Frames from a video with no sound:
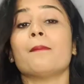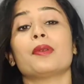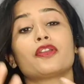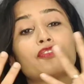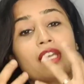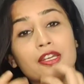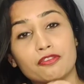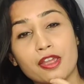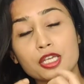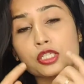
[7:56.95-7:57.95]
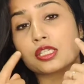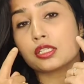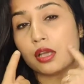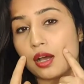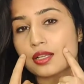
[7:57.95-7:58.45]
But if the
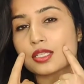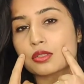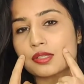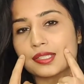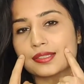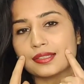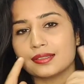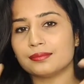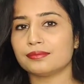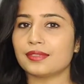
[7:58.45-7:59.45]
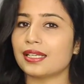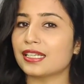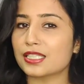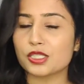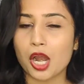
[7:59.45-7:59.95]
infection here is treated then
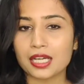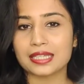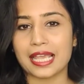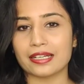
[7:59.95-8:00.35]
it is not